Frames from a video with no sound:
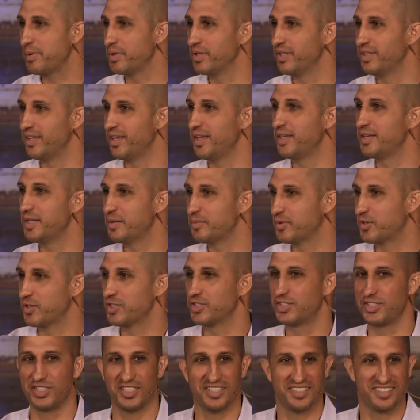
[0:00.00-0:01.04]
the Bible and they
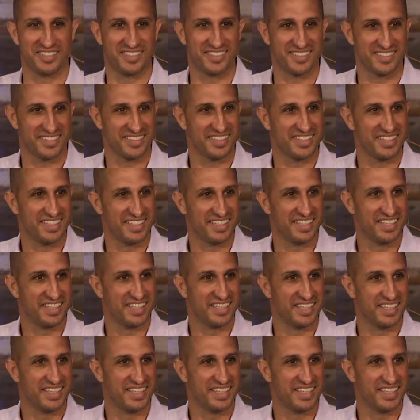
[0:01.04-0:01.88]
end up Christians